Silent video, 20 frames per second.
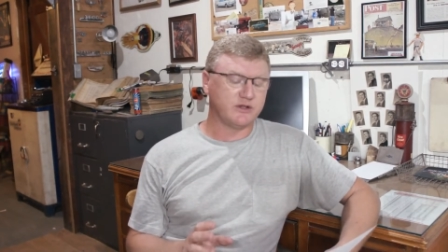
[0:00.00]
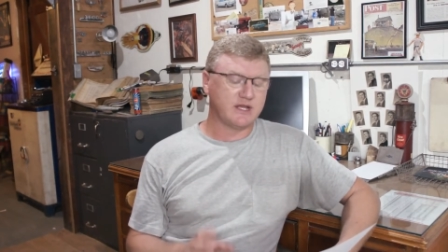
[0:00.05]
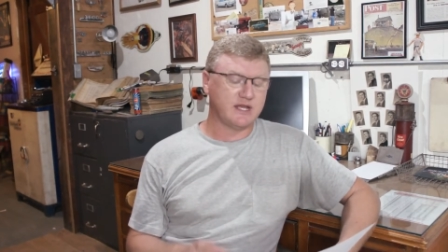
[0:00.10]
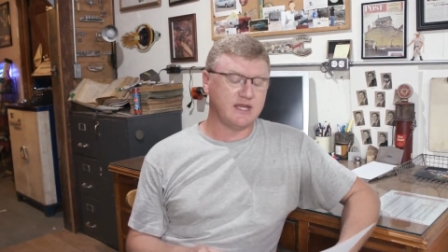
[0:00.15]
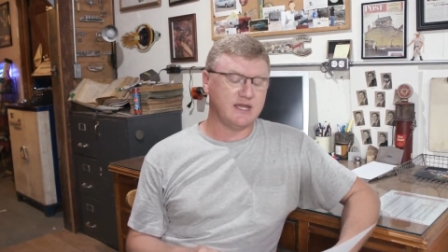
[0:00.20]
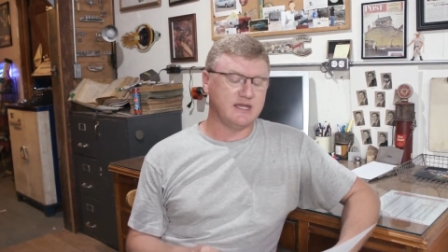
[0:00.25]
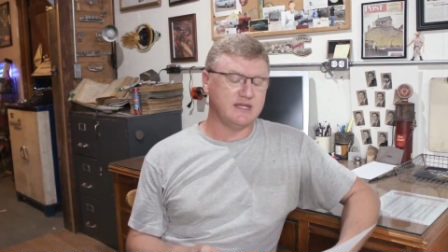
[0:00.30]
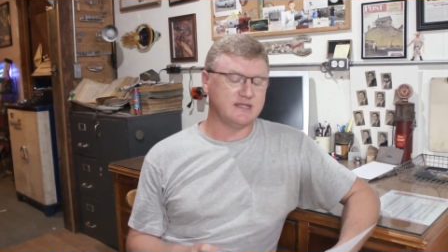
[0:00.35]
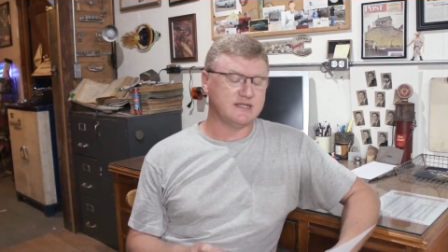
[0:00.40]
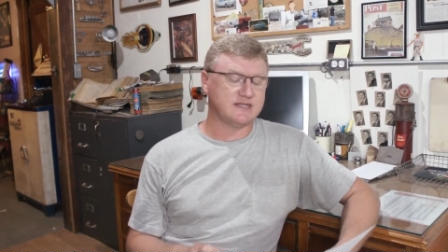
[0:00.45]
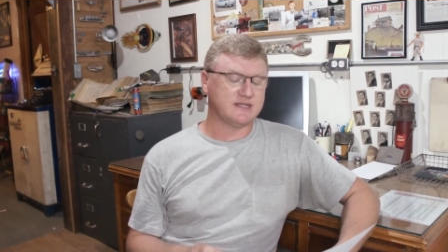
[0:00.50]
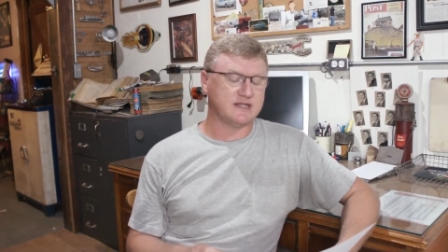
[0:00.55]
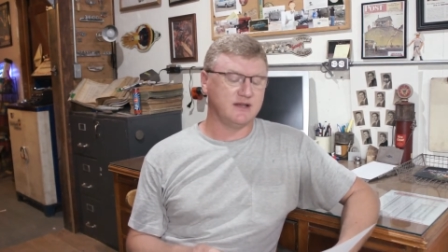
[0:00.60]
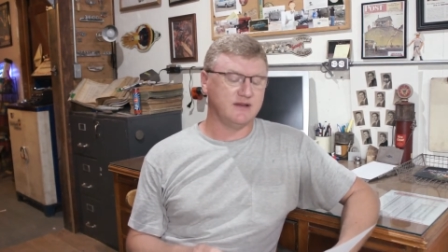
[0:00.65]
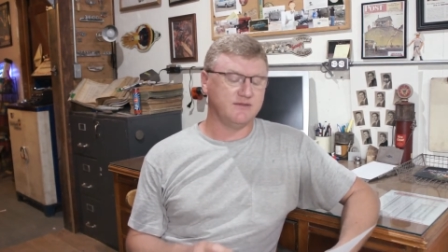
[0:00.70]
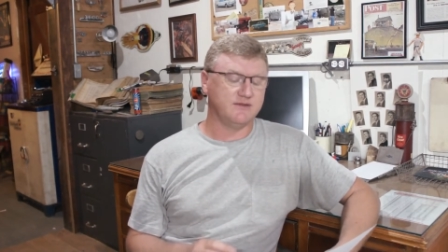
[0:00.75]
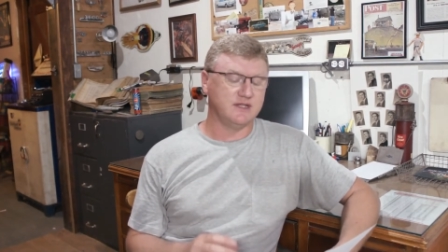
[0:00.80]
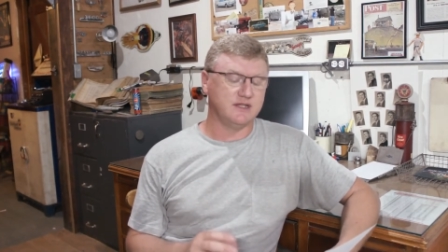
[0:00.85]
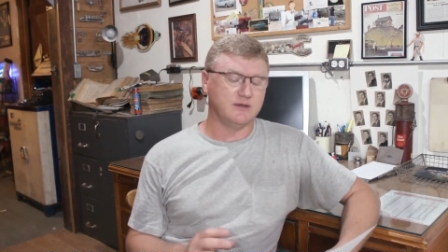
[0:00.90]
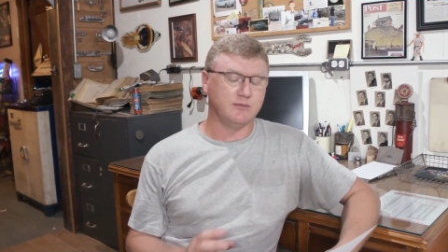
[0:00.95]
case
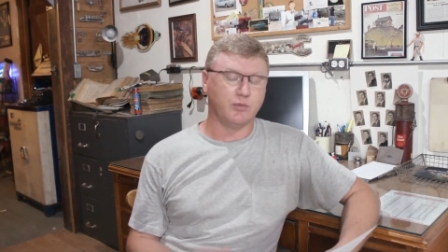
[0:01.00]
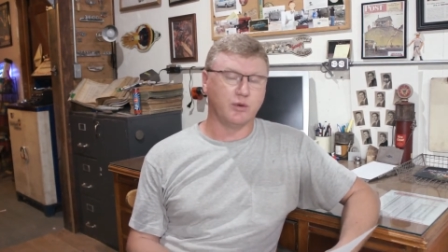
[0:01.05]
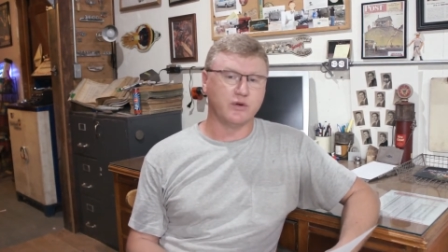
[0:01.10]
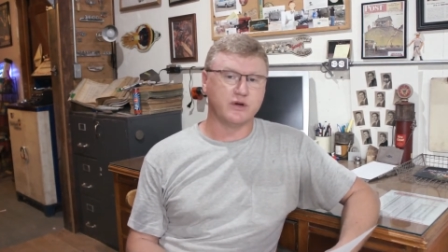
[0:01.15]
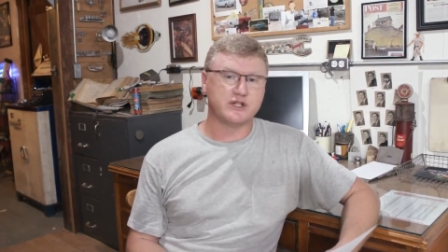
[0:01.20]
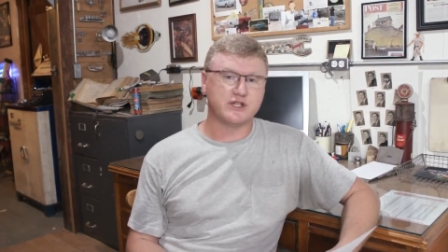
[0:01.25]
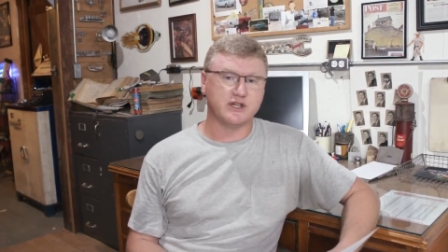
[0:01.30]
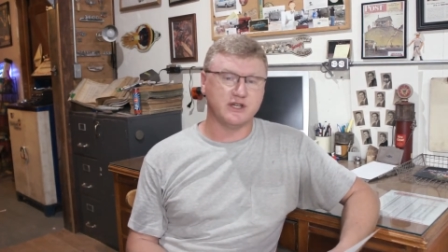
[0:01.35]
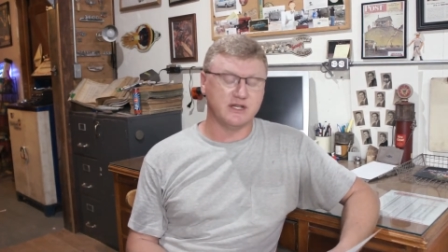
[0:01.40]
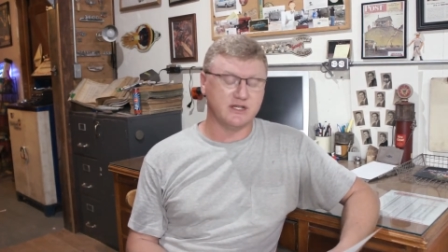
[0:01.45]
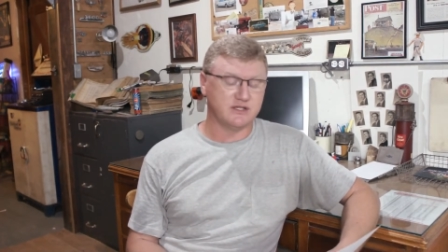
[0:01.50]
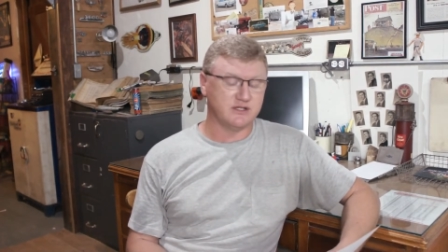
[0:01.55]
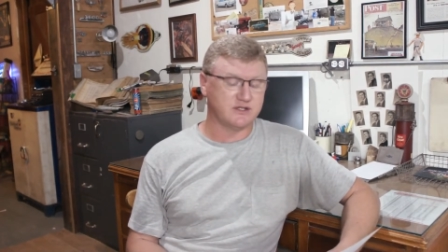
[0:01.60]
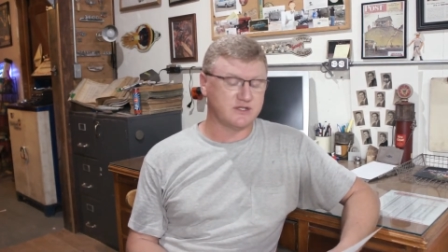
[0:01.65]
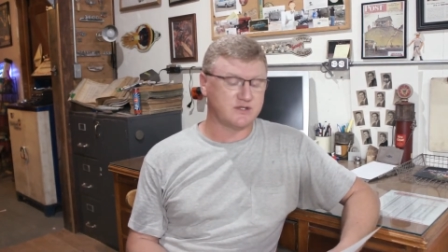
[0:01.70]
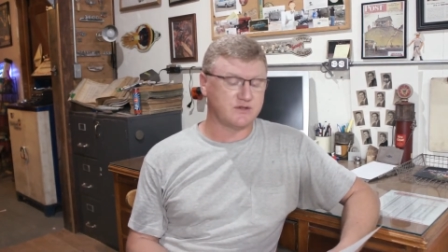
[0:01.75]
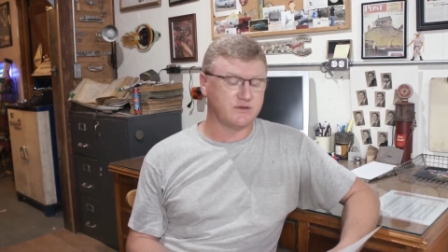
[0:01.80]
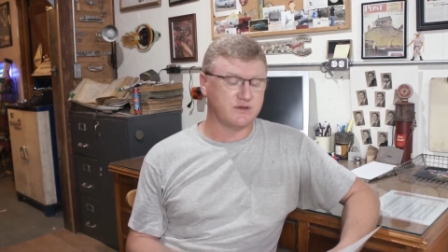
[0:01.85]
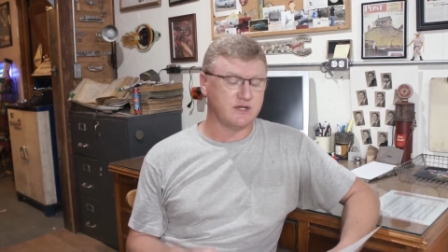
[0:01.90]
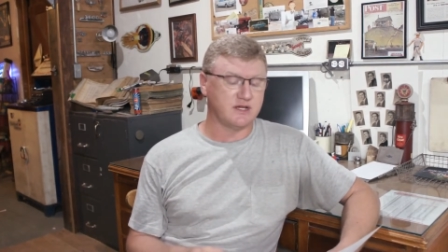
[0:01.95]
of the abortion
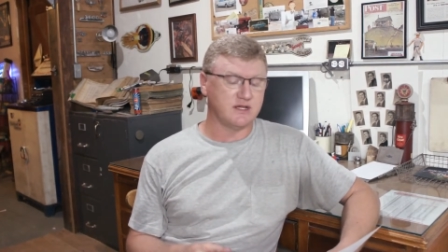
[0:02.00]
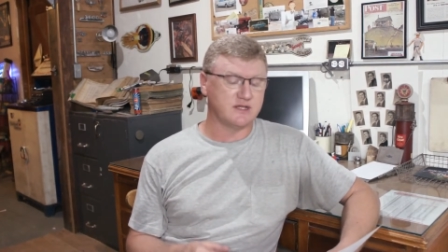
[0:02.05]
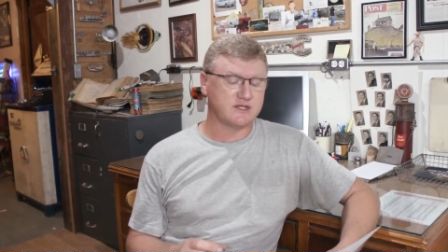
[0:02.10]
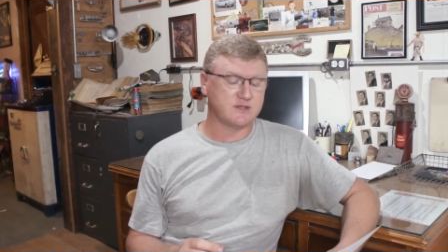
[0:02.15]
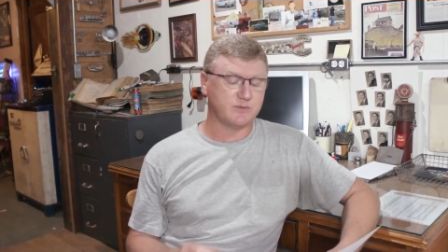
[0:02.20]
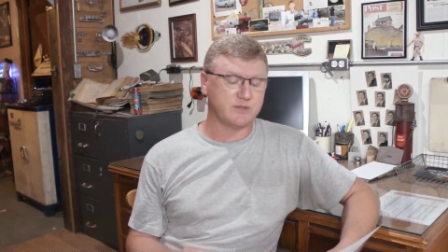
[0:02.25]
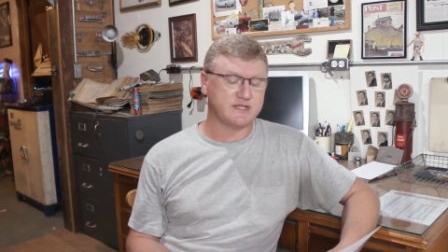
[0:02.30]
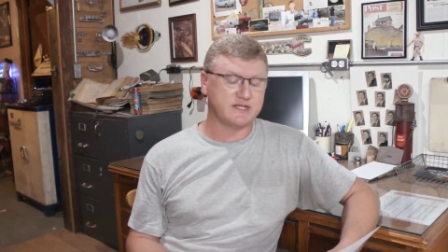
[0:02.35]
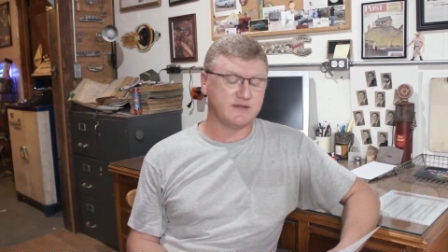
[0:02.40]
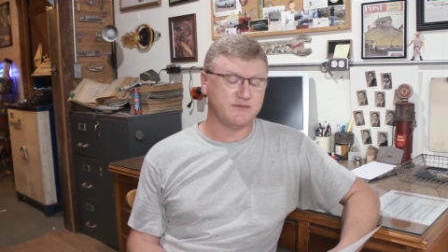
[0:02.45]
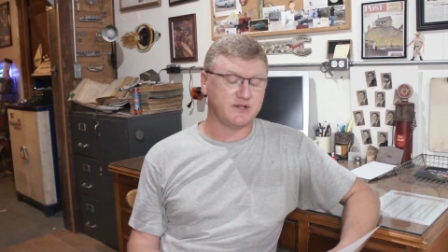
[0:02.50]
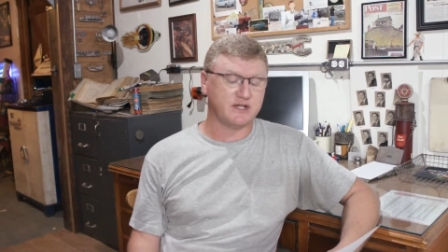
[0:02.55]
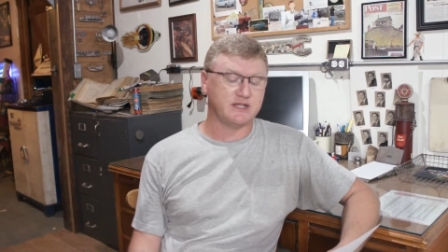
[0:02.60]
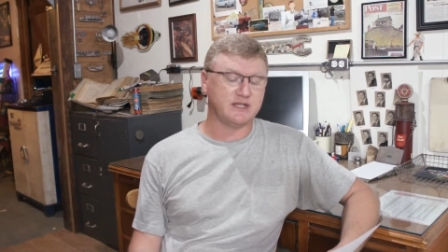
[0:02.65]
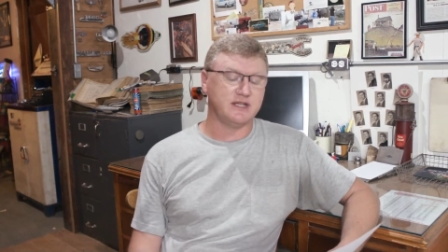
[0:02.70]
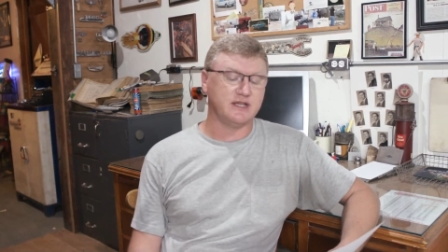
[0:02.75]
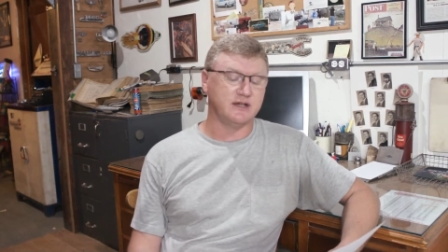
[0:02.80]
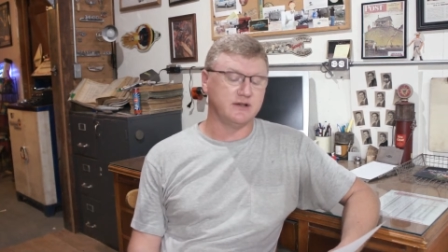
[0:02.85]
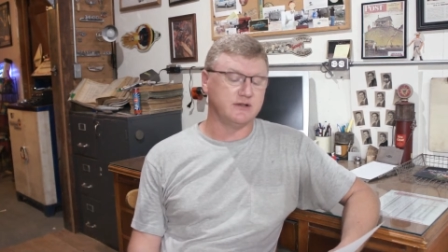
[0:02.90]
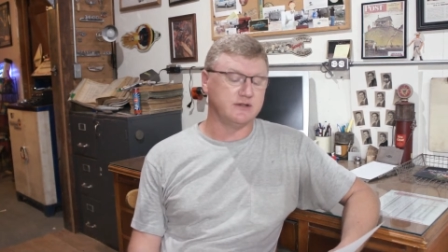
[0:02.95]
industry,
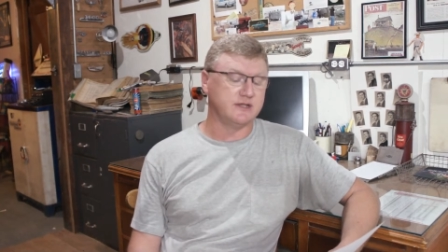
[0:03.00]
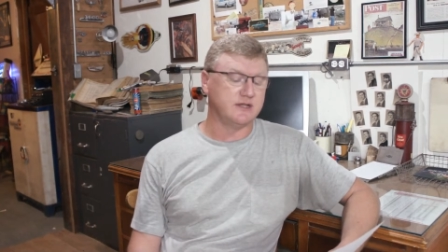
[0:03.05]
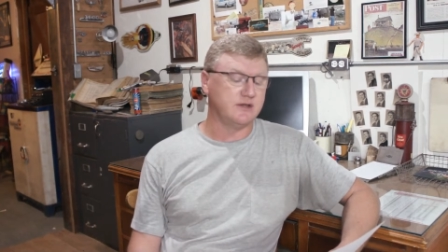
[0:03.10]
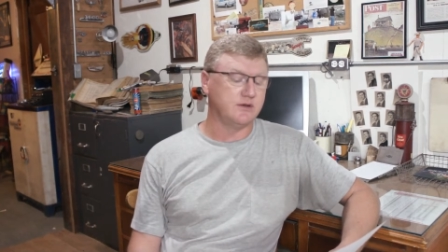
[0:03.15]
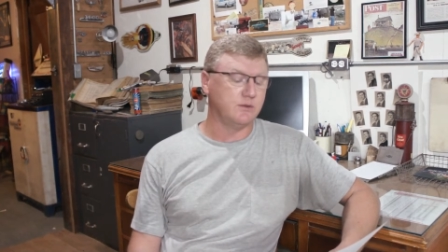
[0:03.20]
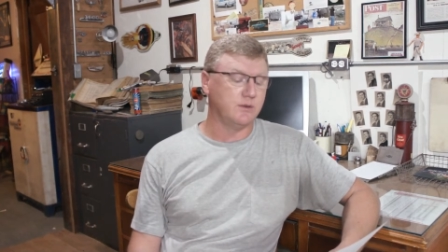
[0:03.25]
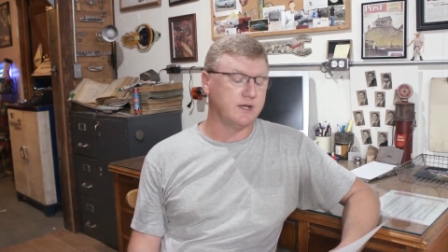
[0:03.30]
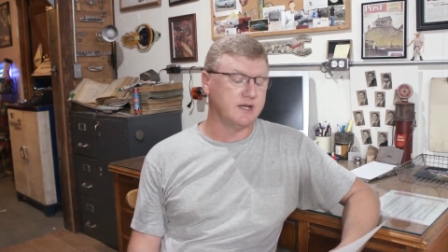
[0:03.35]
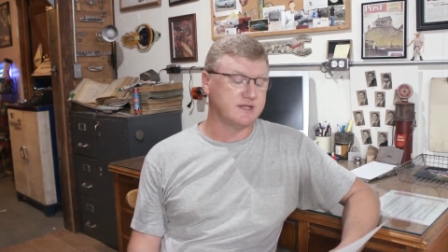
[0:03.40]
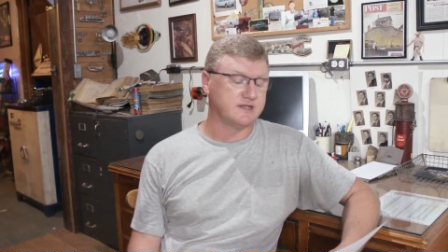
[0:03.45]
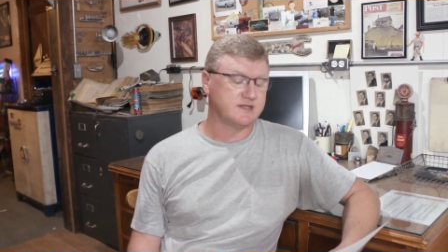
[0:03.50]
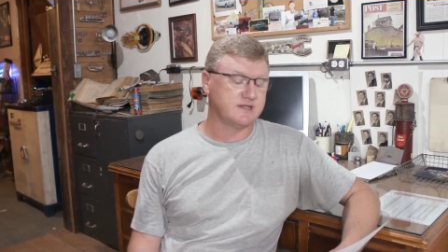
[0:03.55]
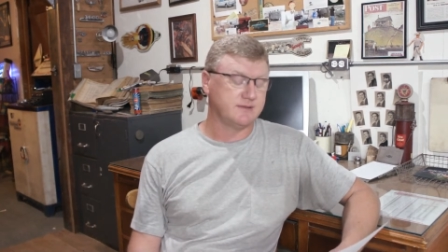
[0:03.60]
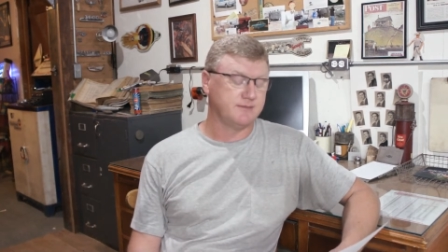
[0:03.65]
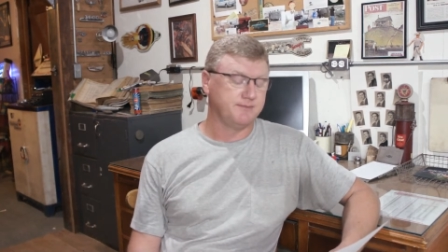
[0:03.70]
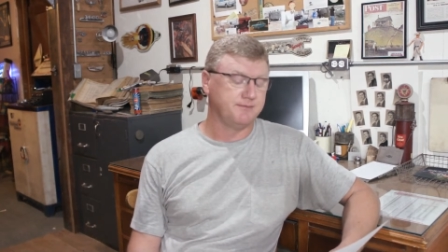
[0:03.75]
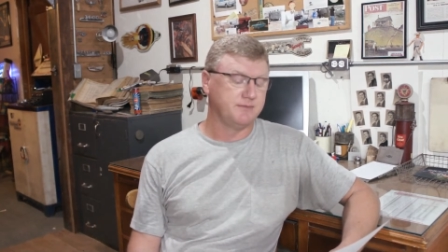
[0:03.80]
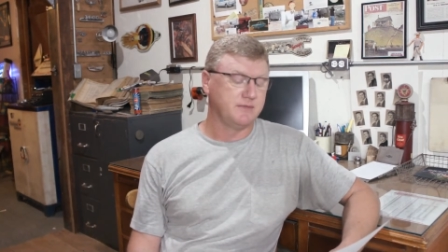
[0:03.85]
specifically here in the U.S.